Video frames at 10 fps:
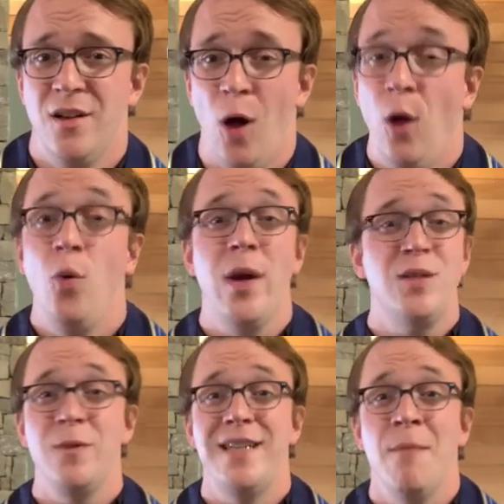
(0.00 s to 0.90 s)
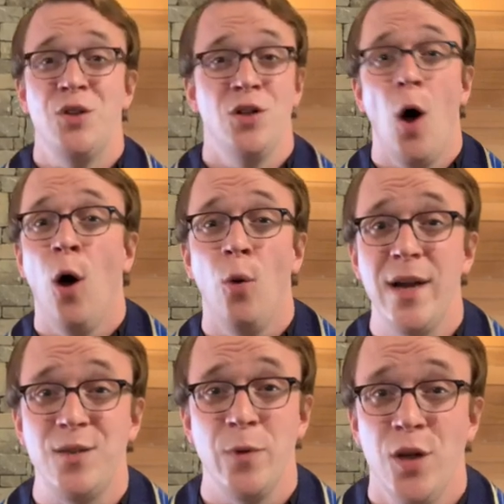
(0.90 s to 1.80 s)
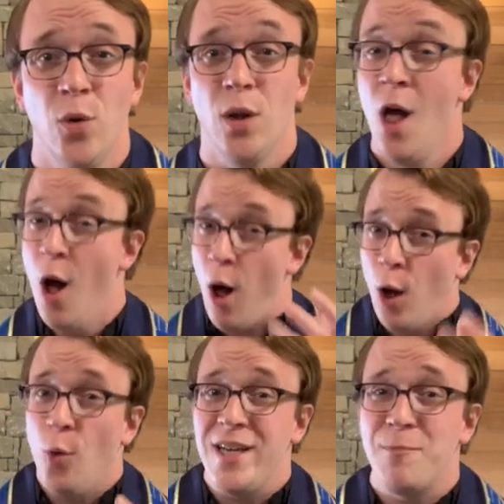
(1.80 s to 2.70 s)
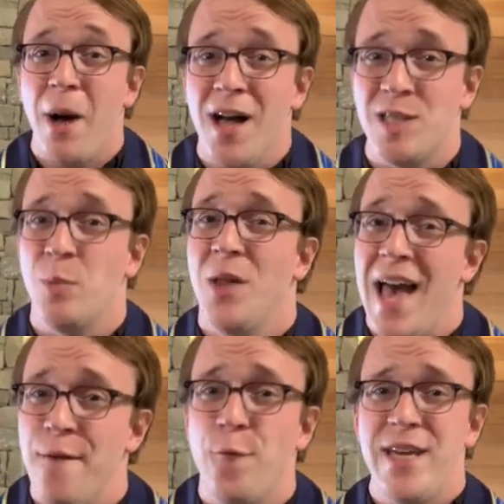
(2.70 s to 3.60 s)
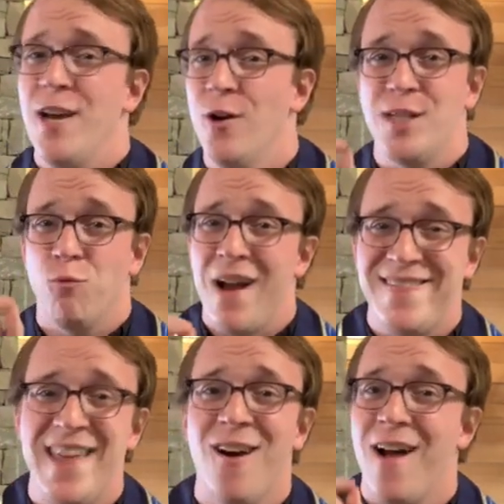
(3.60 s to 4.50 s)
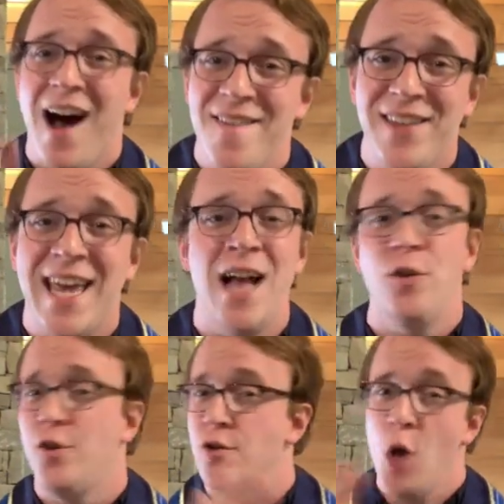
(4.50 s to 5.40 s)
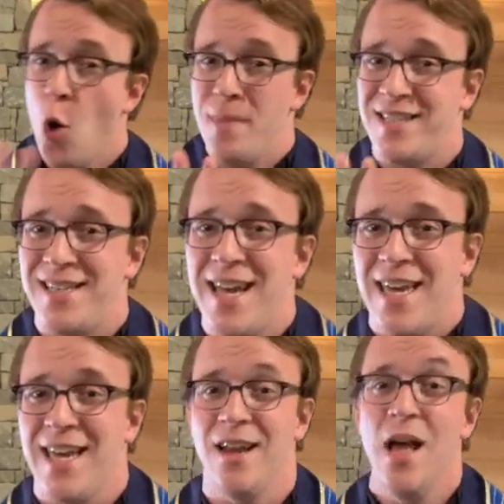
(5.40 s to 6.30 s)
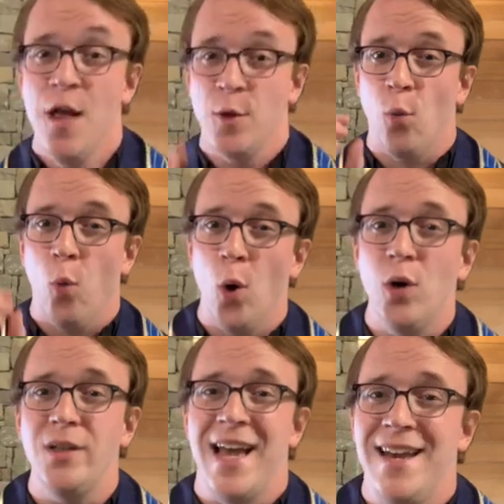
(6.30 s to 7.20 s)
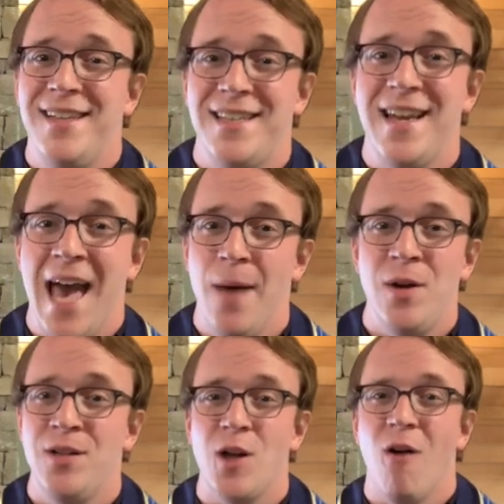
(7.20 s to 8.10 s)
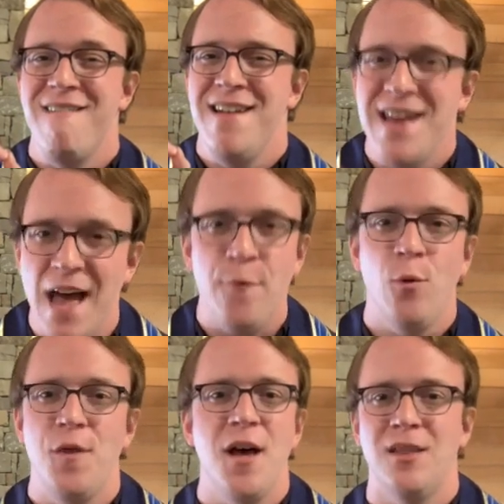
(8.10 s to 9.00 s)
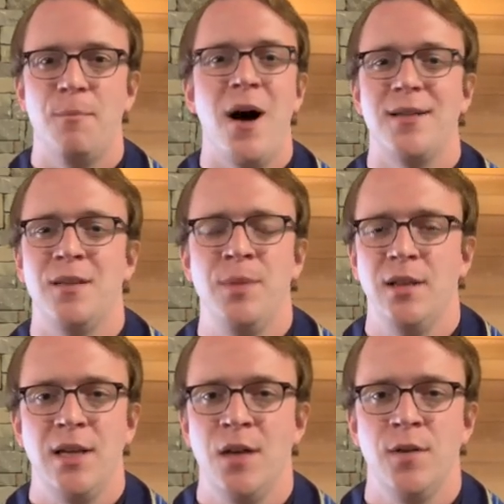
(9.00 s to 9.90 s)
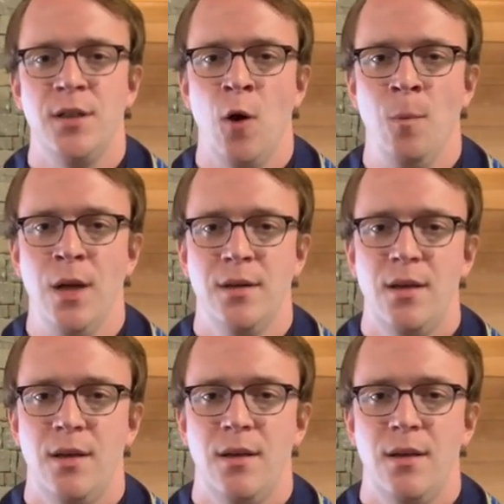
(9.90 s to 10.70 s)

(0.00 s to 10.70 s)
Always redemption, always renewal, always possible. Every year, it's right there on the calendar, no mistaking it. The world and its inhabitants are never without the possibility of atonement.